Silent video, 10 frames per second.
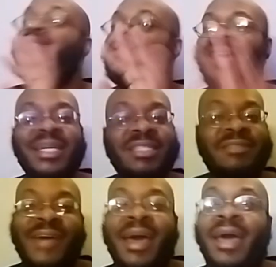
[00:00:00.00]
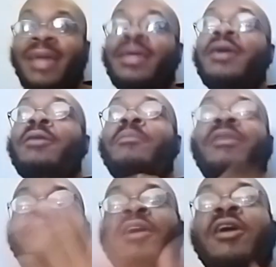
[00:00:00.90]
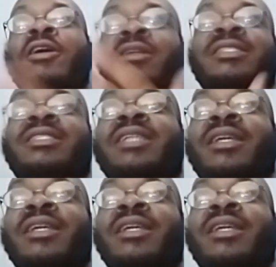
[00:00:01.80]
That's fine. But for her to sit